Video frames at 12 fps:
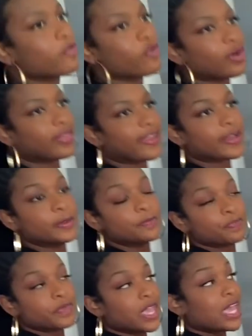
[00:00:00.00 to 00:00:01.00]
for like
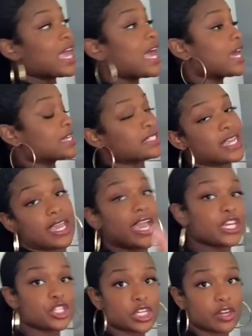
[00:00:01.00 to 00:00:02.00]
a
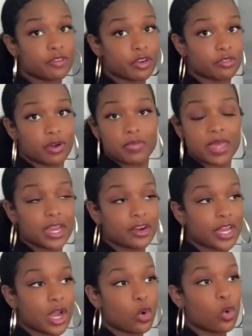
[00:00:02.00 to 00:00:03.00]
staycation if you're from the
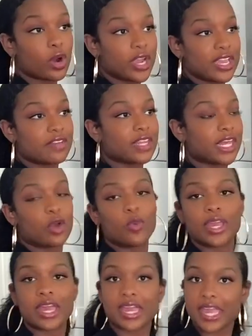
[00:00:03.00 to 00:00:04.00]
area, or even like a
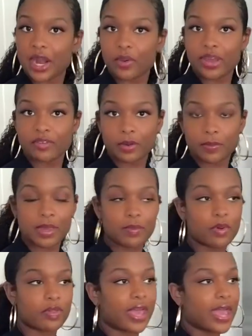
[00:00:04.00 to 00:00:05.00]
weekend getaway for people
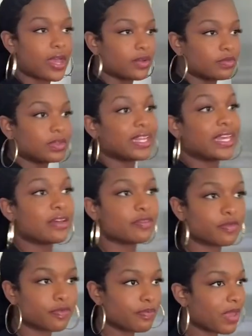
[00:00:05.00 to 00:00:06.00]
that live
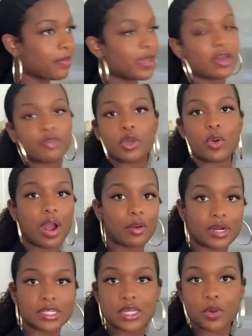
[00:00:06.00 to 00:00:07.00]
maybe a few
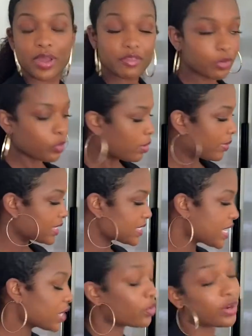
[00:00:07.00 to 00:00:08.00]
hours away from
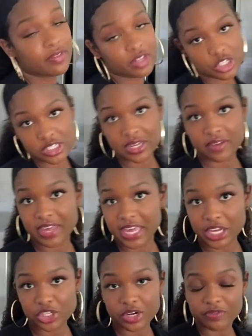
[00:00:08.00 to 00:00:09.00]
Wilmington, or even just a
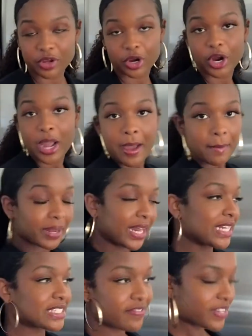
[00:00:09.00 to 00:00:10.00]
vacation if you're planning
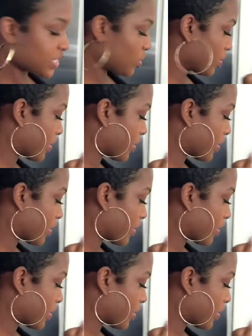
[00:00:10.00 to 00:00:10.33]
to visit North